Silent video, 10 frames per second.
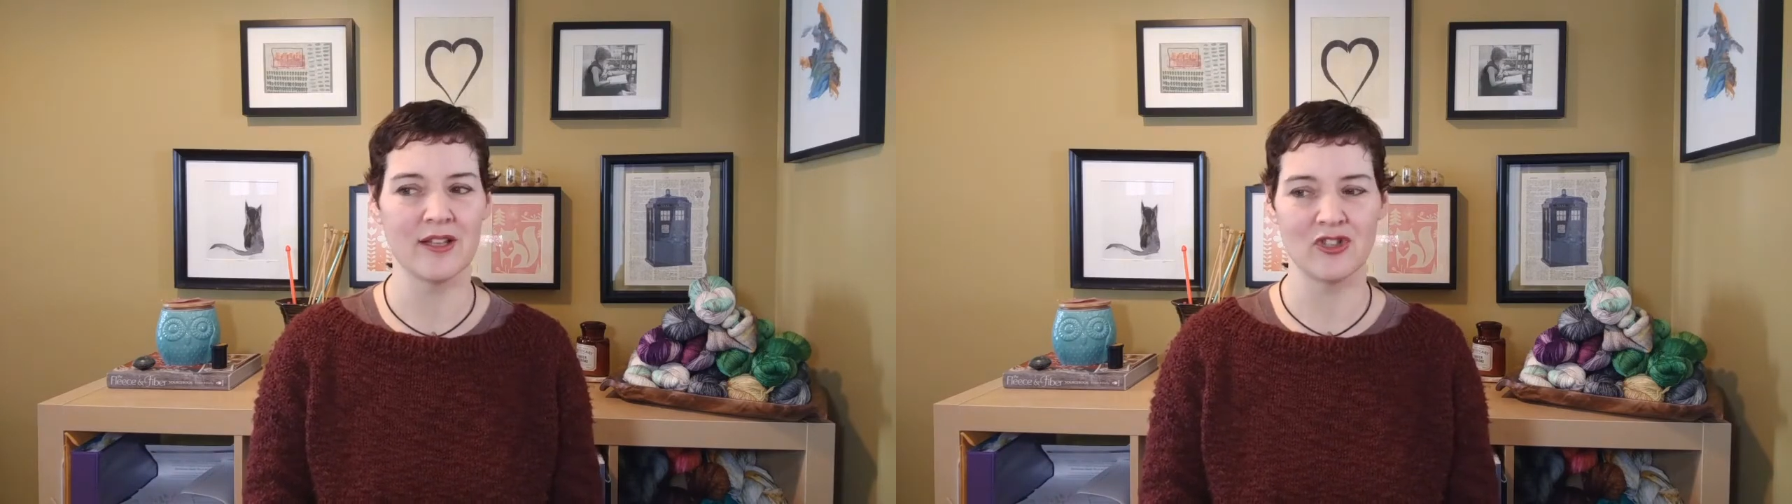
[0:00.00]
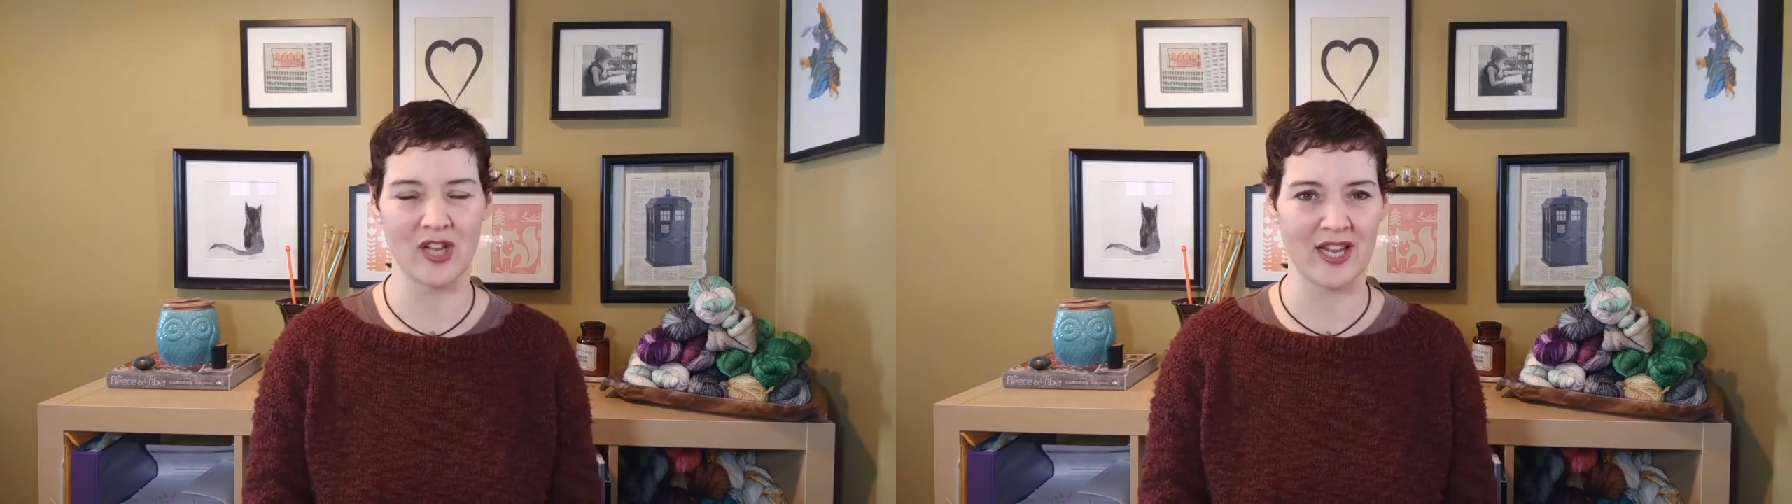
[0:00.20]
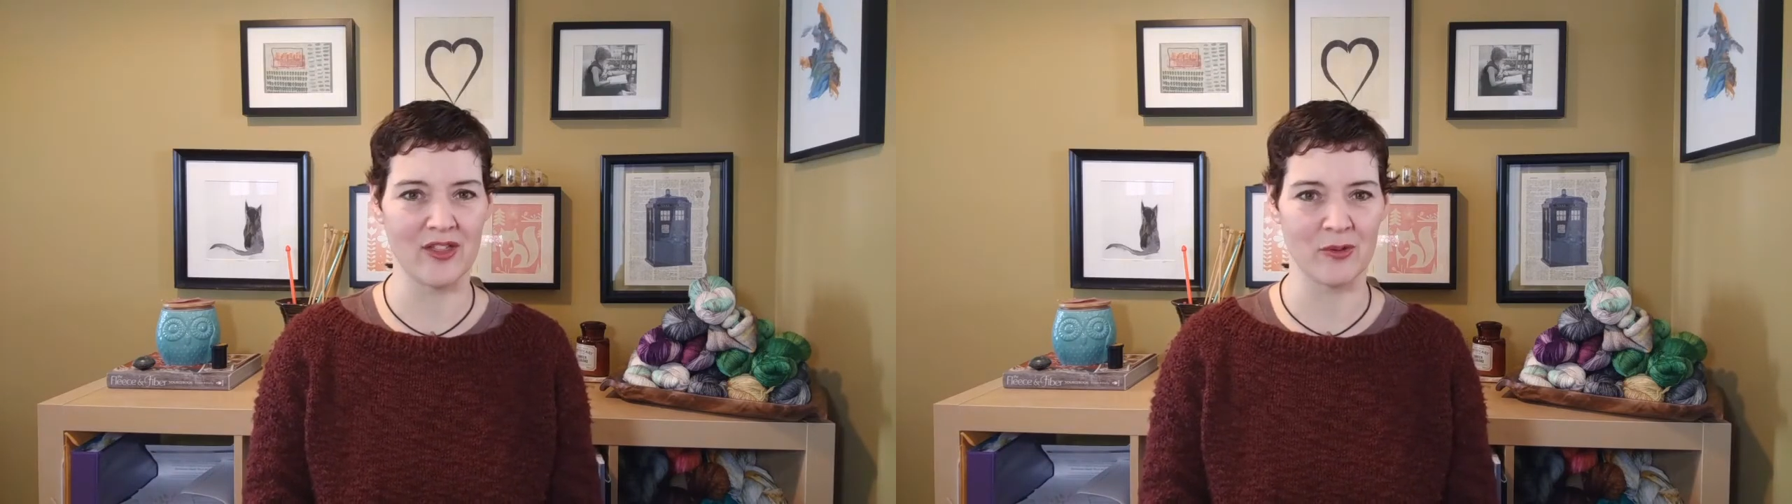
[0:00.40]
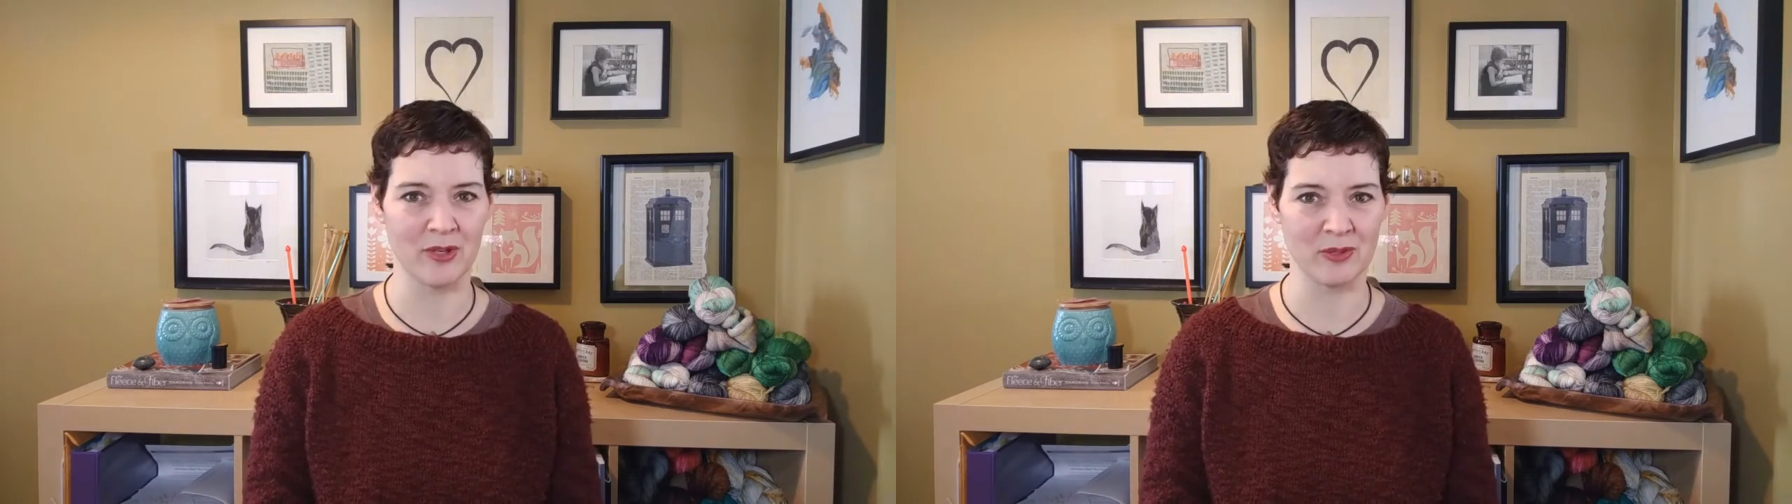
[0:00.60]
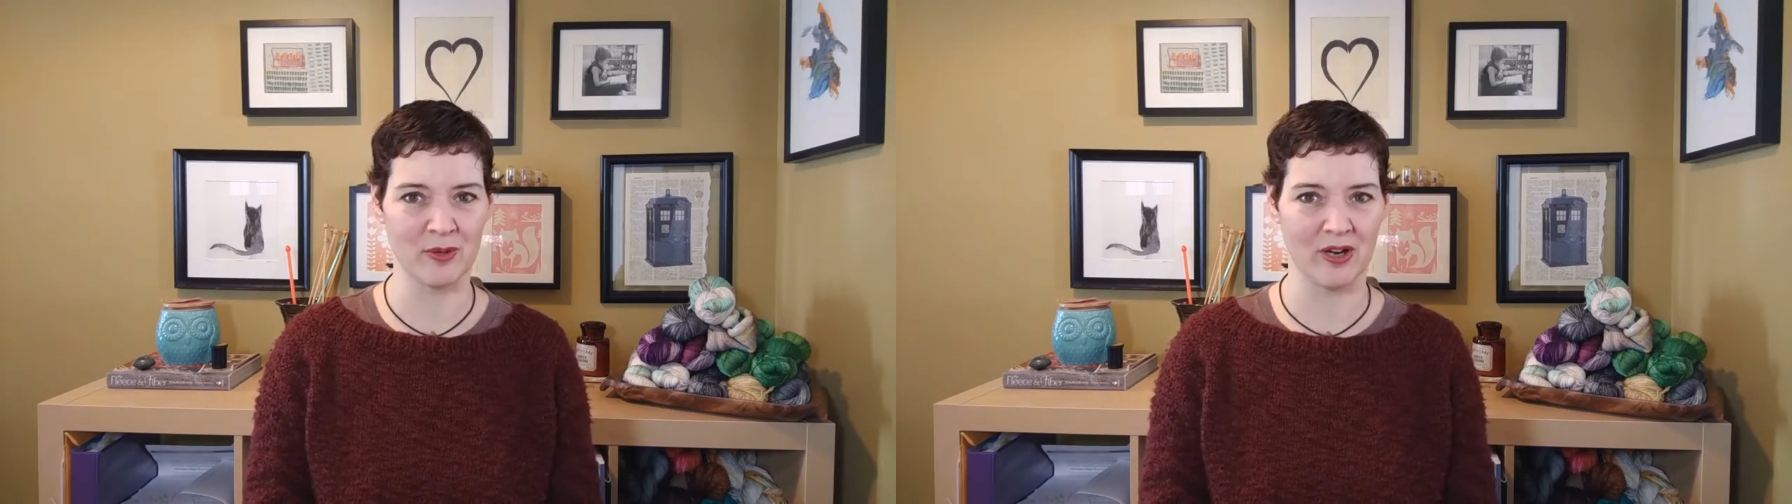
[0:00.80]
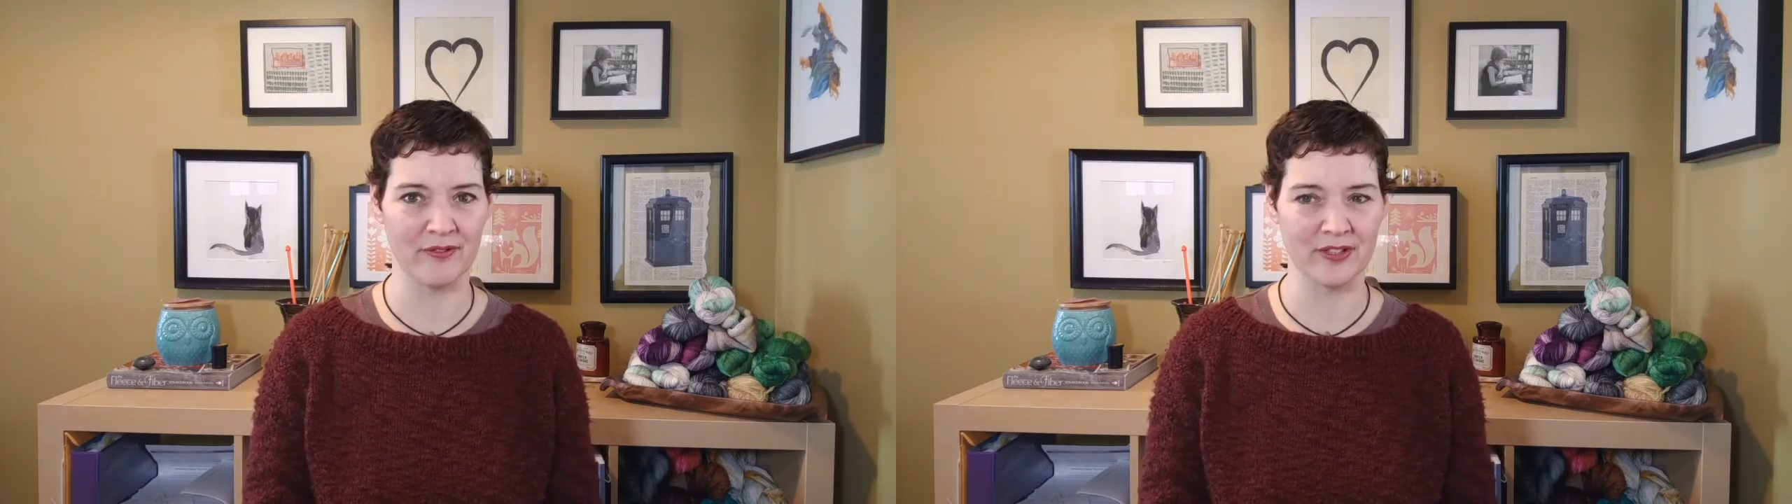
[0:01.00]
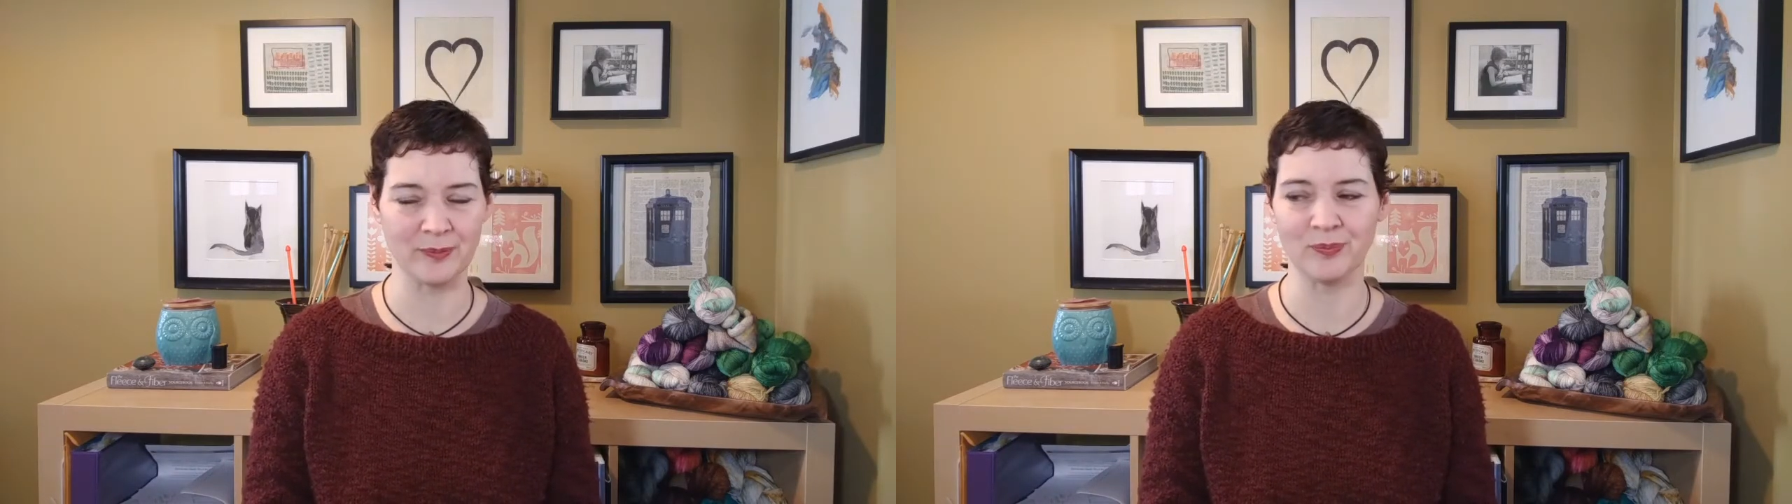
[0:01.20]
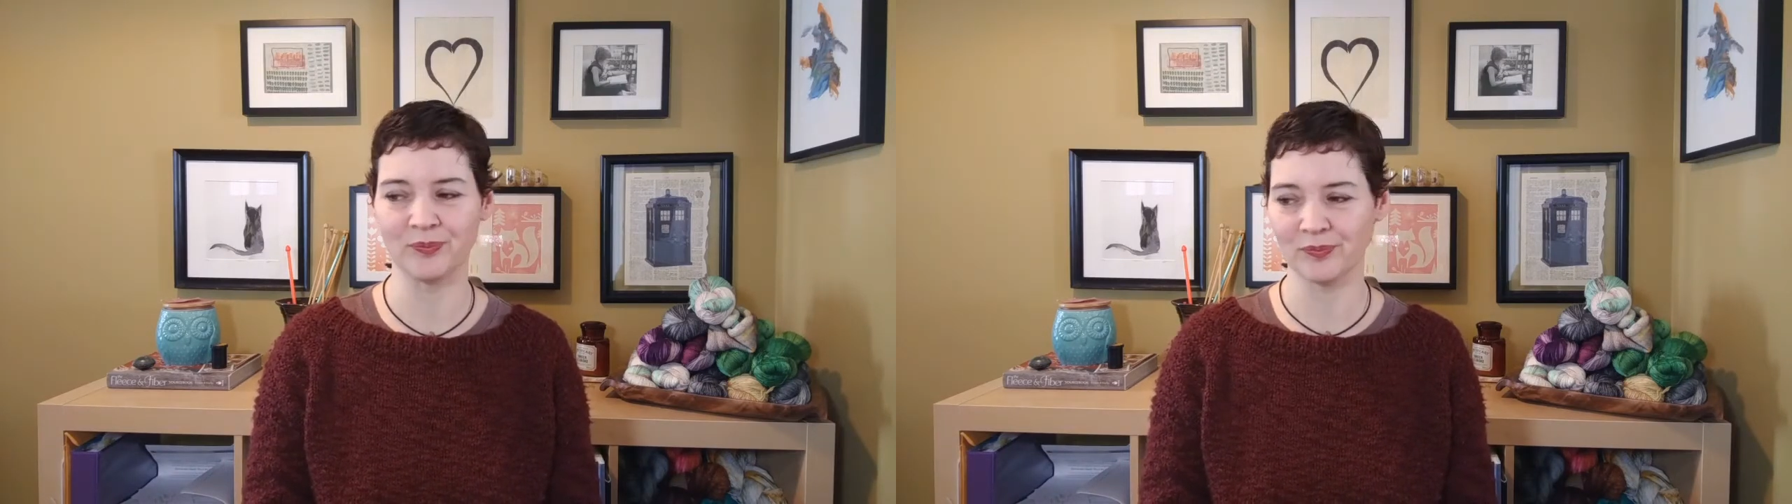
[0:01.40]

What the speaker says: check in there much more often